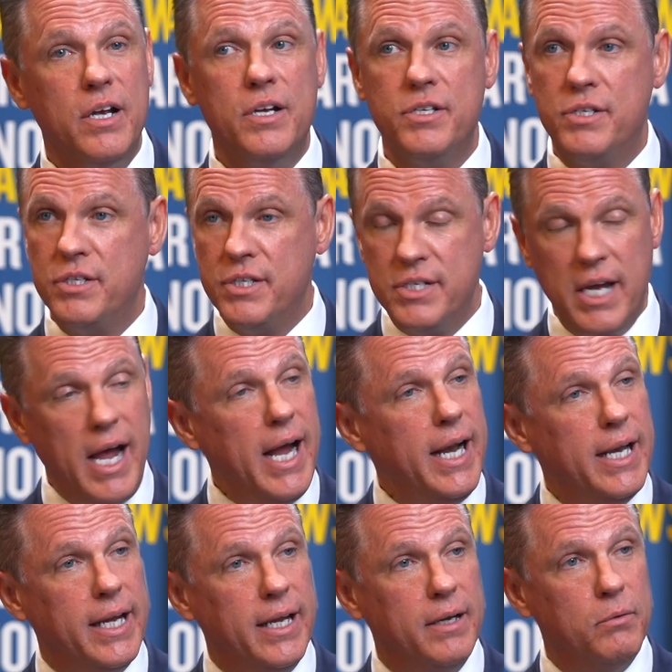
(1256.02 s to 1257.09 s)

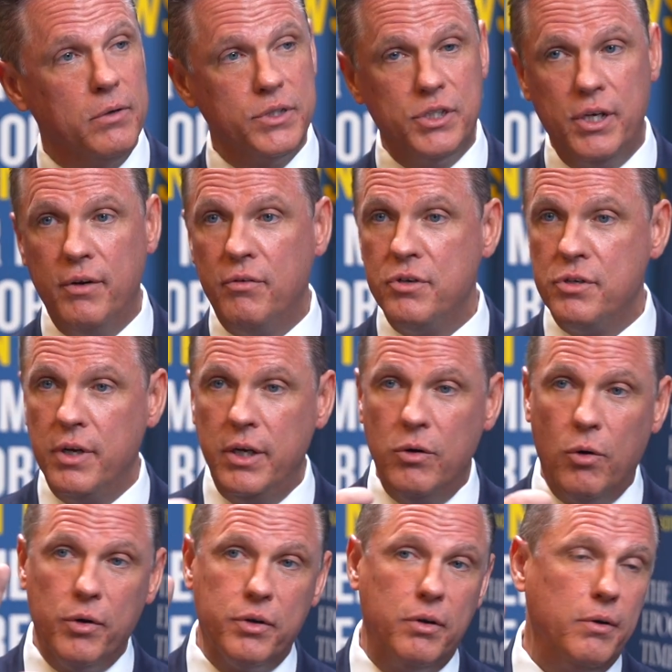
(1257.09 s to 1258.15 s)
society. What's the difference between
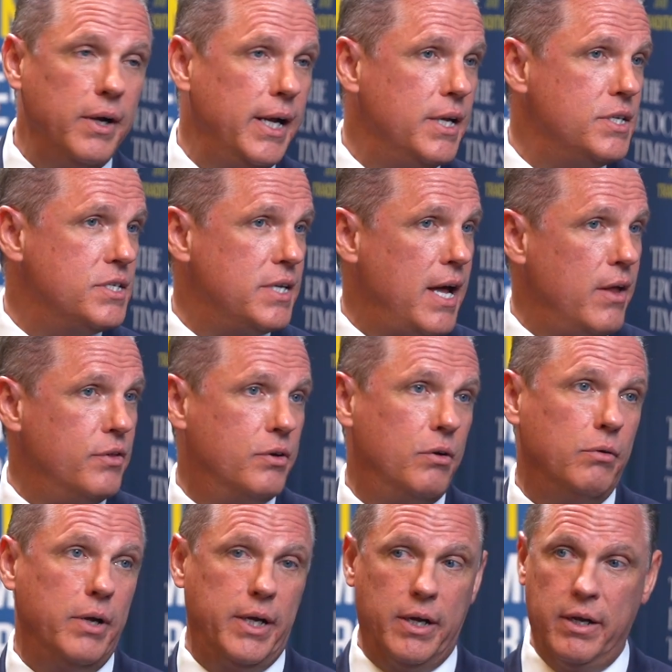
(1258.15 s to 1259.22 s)
North Korea and South
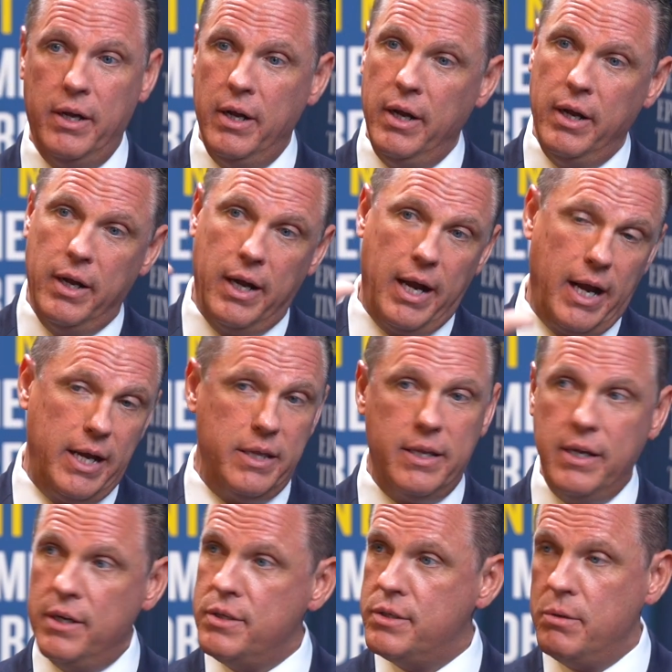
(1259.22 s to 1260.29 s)
Korea?
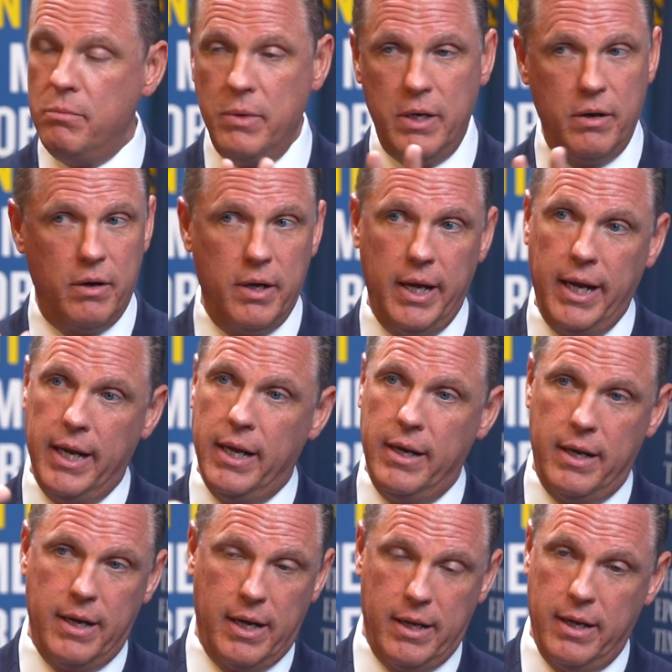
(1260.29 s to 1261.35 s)
Atheism
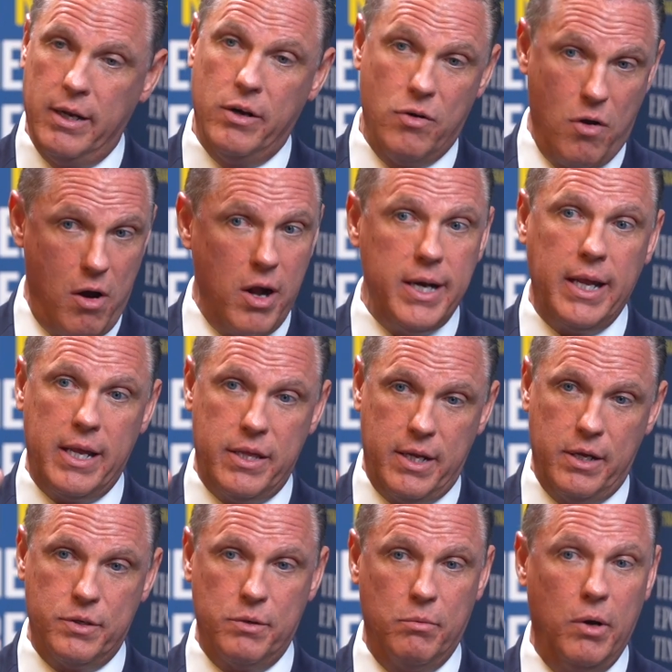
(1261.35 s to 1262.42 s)
and
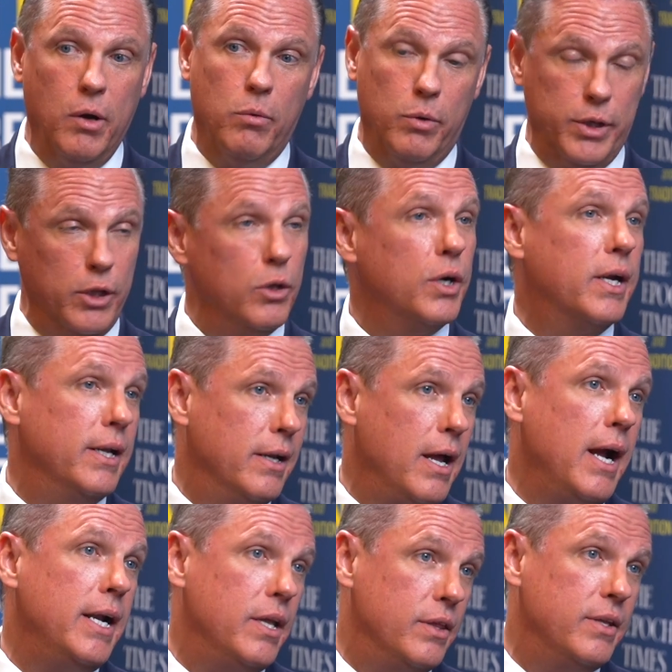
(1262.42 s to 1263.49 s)
non-atheism. Well, you look at
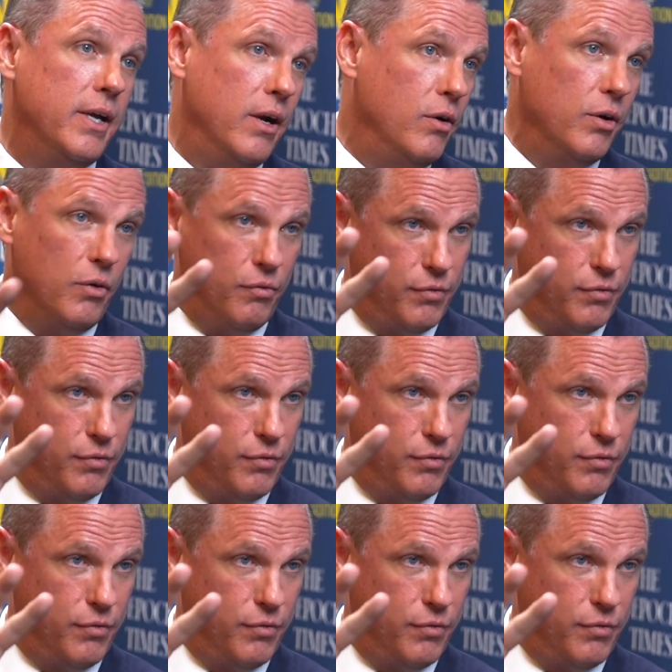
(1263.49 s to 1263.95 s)
night at the aerial